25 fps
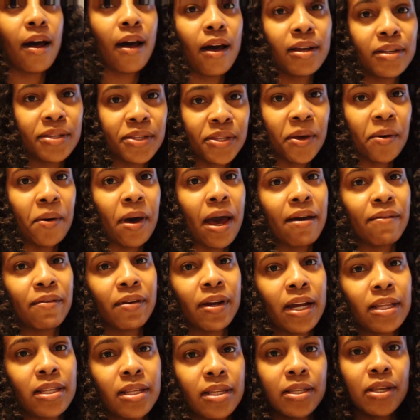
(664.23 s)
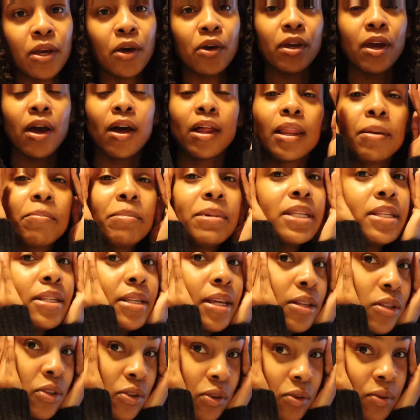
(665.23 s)
Also, I forgot to tell y'all, let me
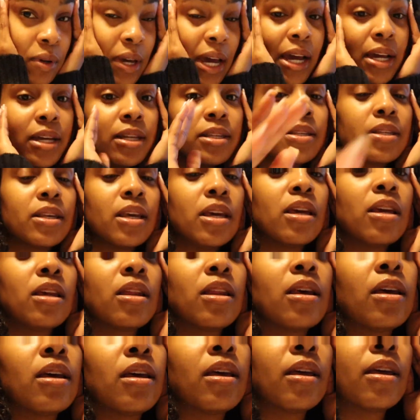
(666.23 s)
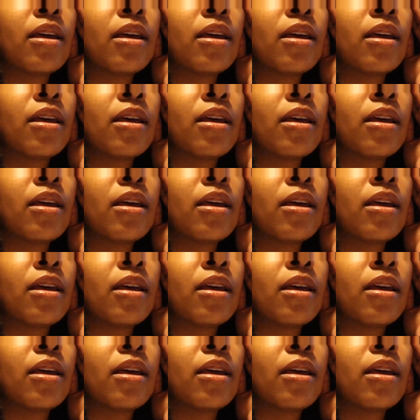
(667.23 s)
sit so you guys can